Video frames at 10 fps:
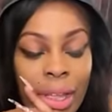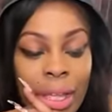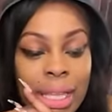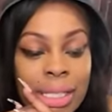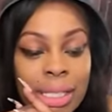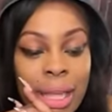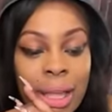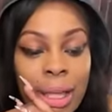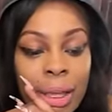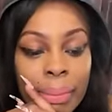is
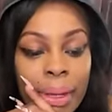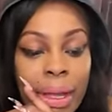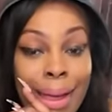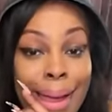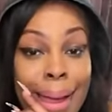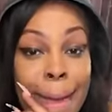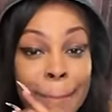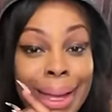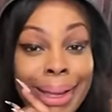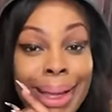um, I
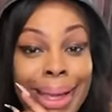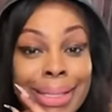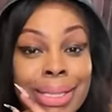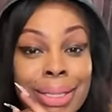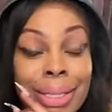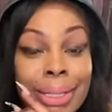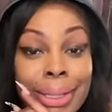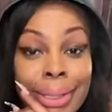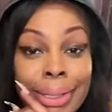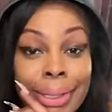might
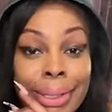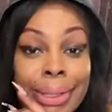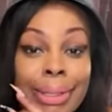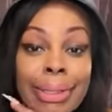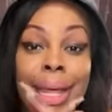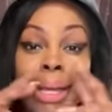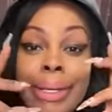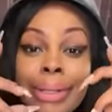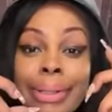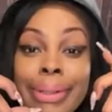actually,
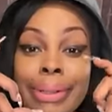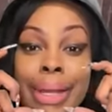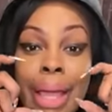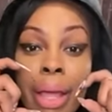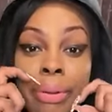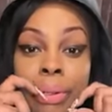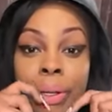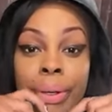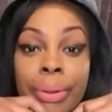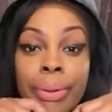like,
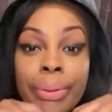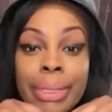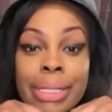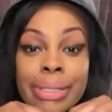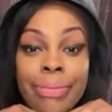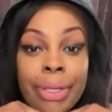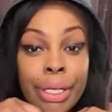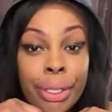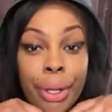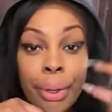download this
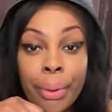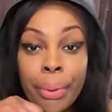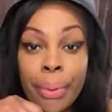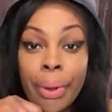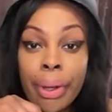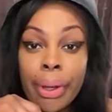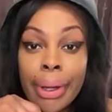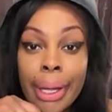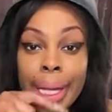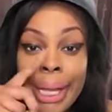video
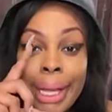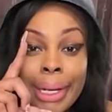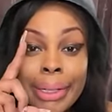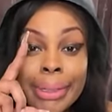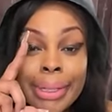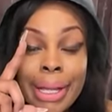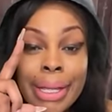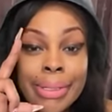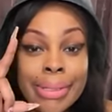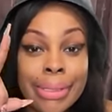and
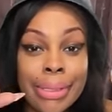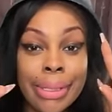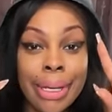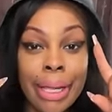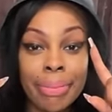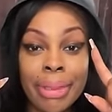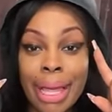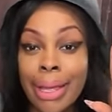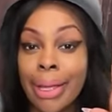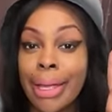and snip
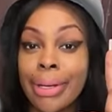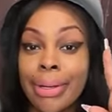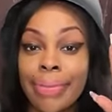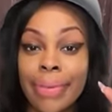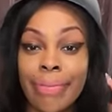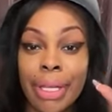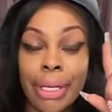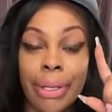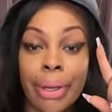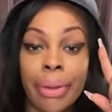that end of the
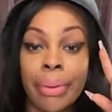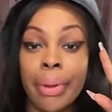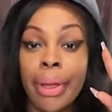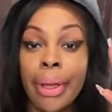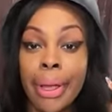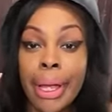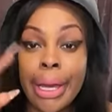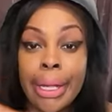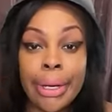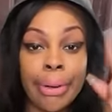video
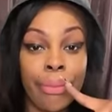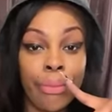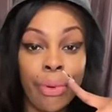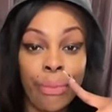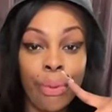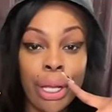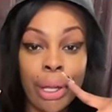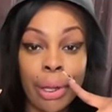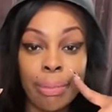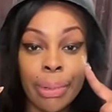and then
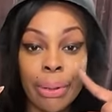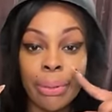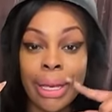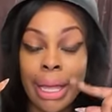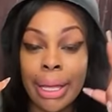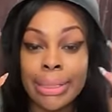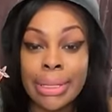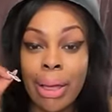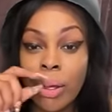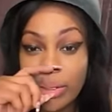re-upload that as
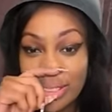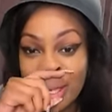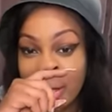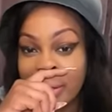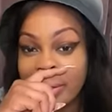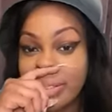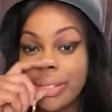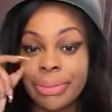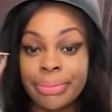an all signs.